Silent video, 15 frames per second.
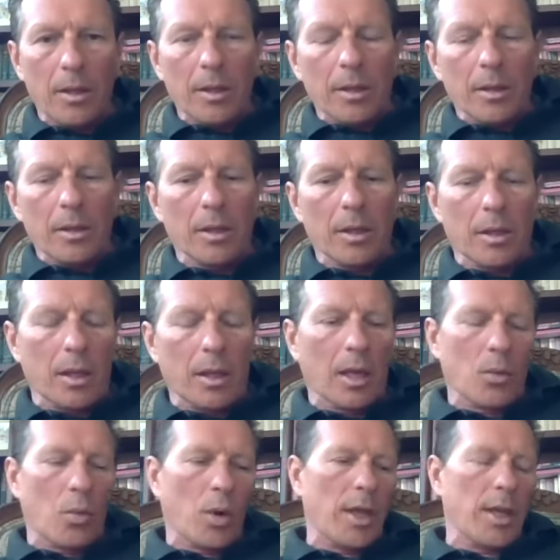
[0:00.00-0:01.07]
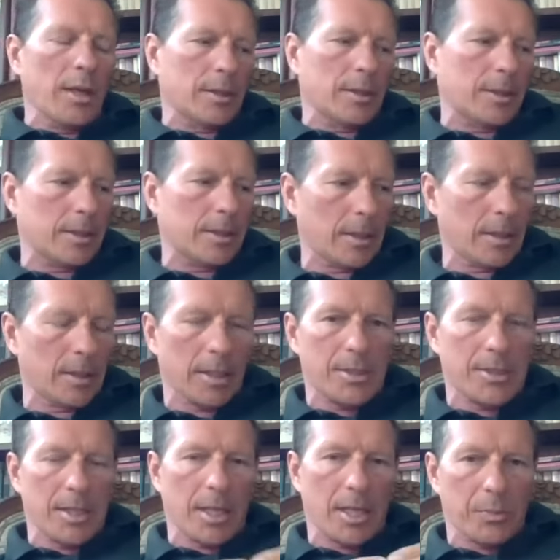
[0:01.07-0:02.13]
uh, and we,
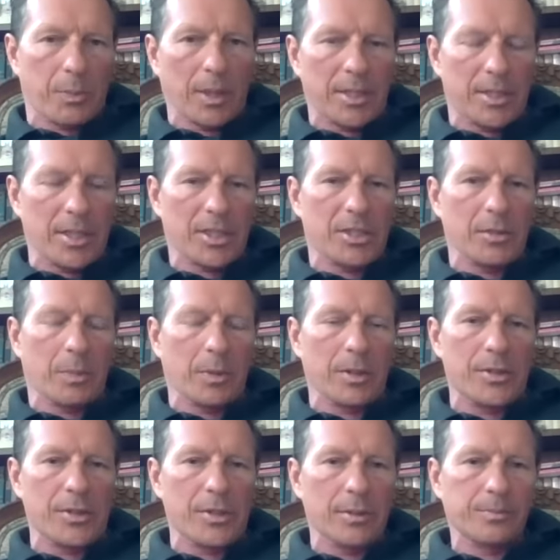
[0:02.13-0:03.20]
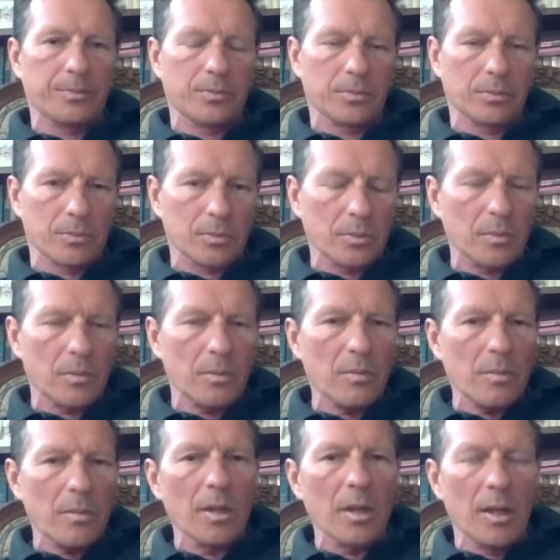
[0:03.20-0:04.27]
as, as participants, uh,
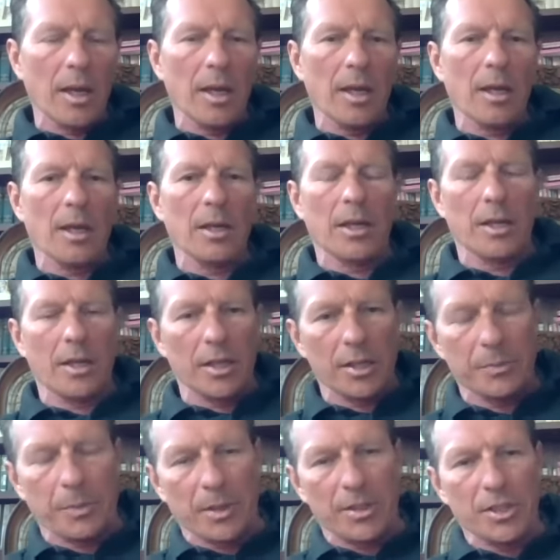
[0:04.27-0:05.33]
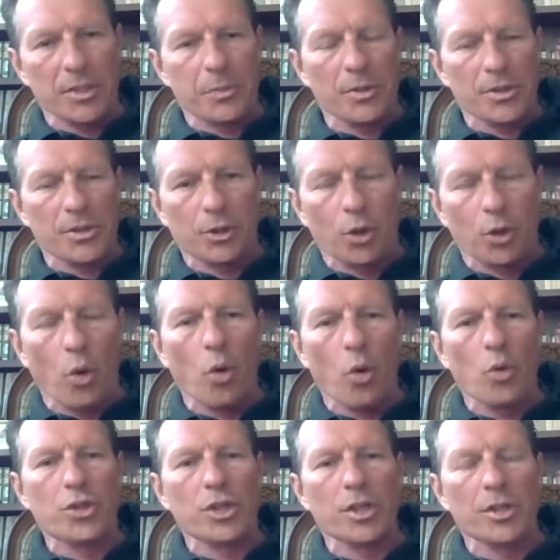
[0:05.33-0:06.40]
uh, participants and
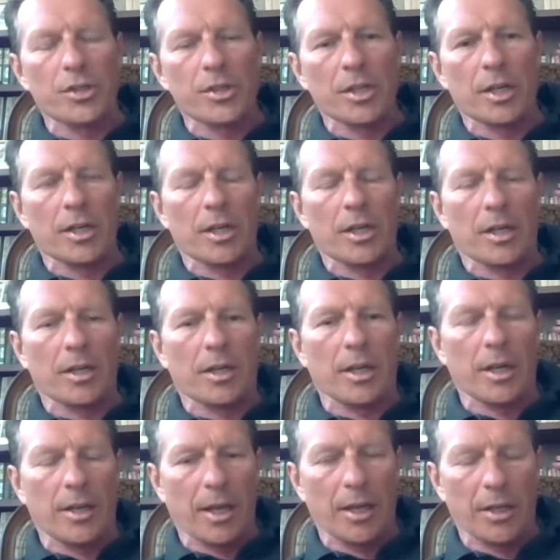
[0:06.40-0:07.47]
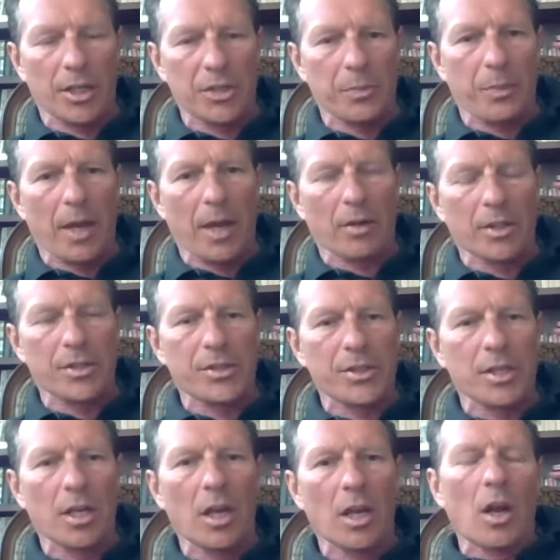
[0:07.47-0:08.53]
coaches and as
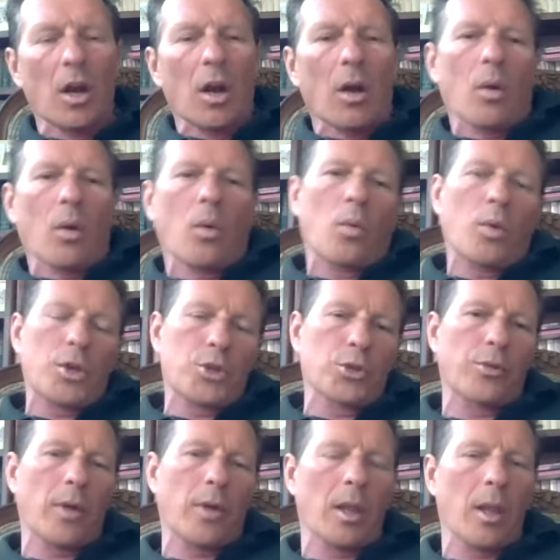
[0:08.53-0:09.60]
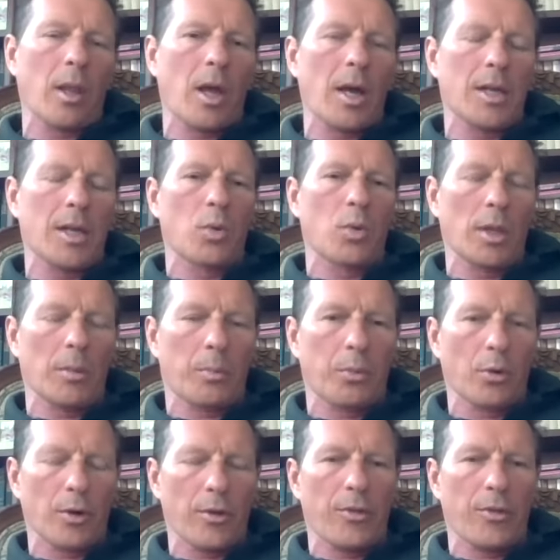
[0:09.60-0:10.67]
parents, we should realize one
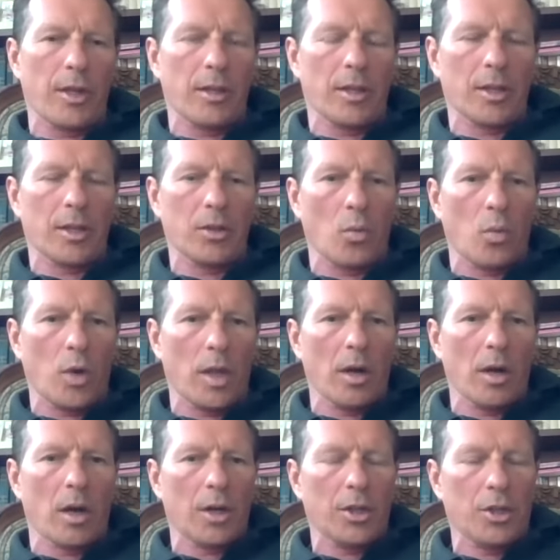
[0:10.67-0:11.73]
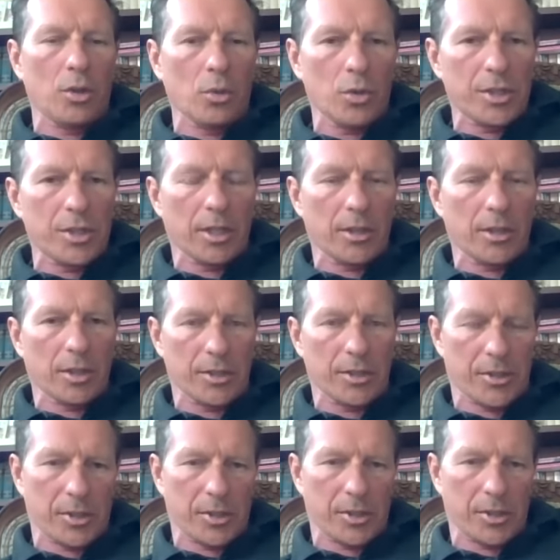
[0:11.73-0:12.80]
important thing that we are using
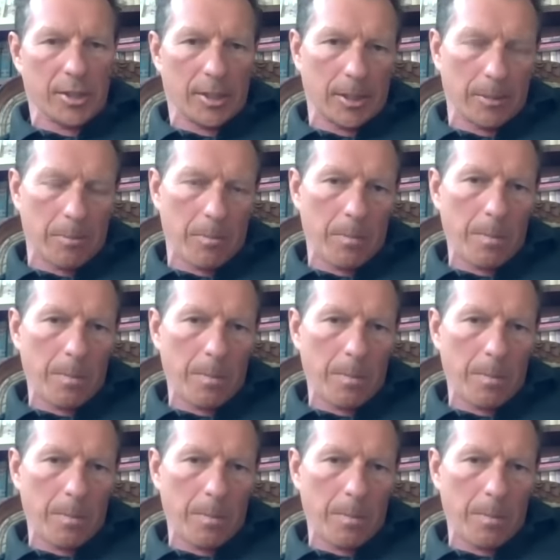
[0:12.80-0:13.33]
this um,